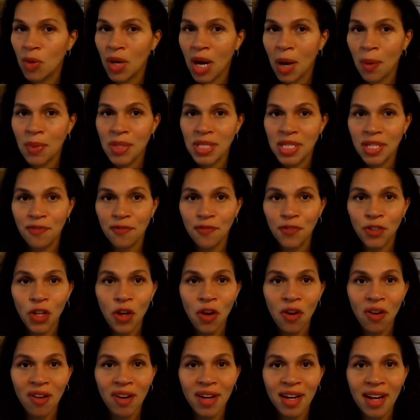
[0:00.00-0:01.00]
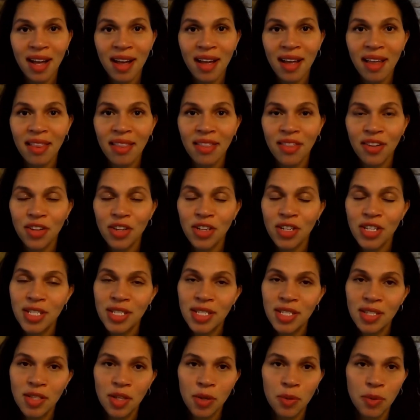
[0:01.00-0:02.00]
When I was in Florida, there
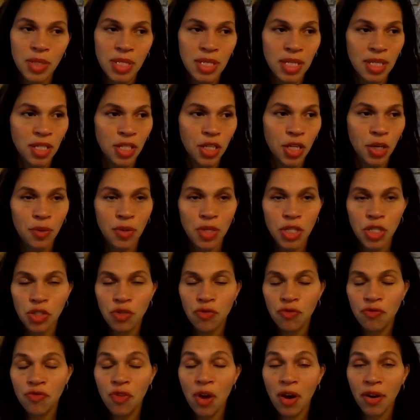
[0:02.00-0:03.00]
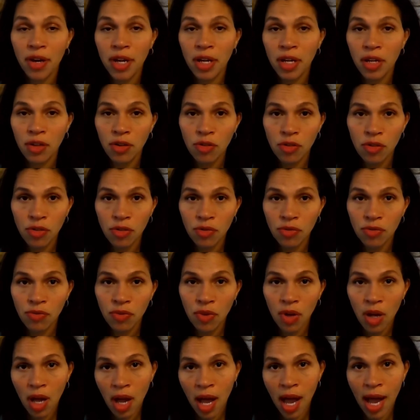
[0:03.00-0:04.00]
was this very
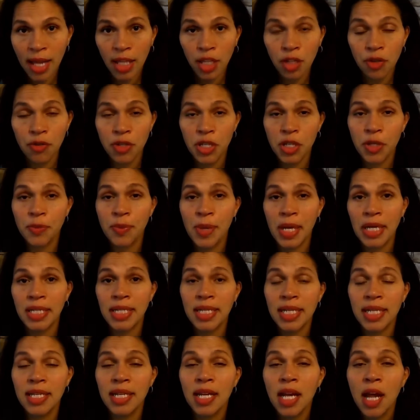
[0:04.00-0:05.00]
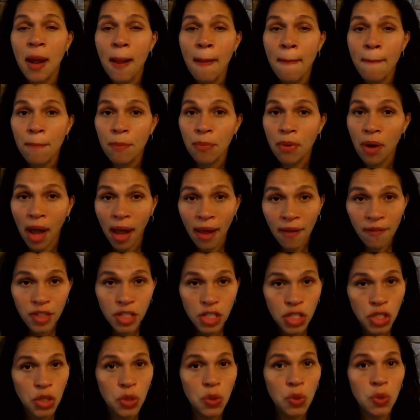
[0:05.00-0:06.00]
highly respected
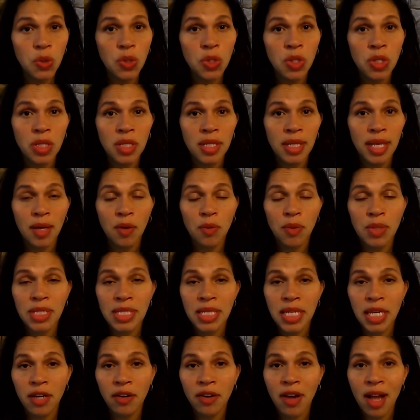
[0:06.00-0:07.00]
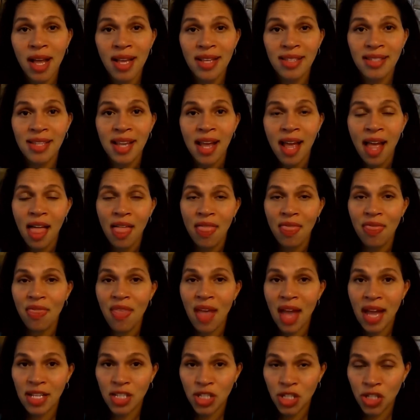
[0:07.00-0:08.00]
private school that was near us
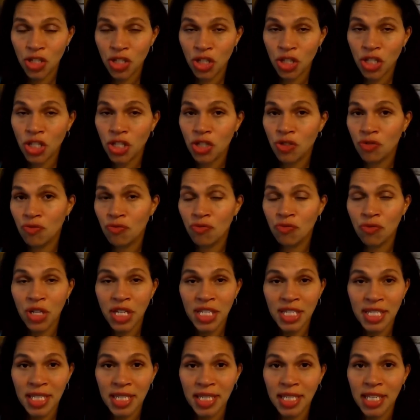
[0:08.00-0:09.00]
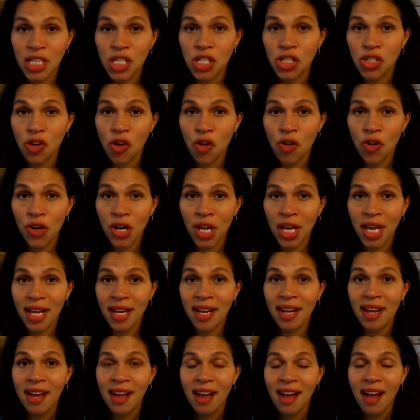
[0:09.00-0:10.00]
that's just recently
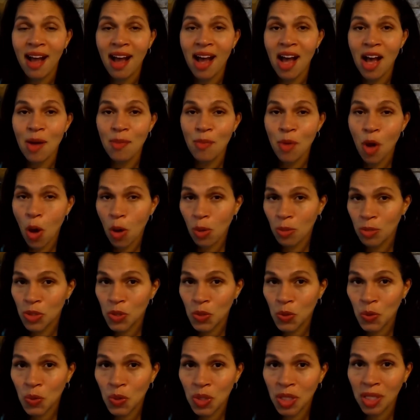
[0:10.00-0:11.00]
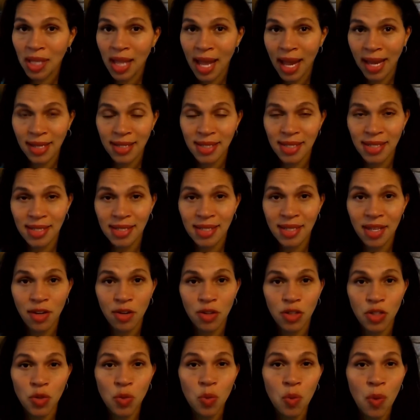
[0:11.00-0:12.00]
started homeschool classes
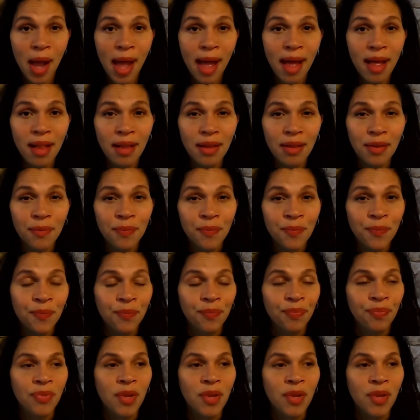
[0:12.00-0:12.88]
there as well.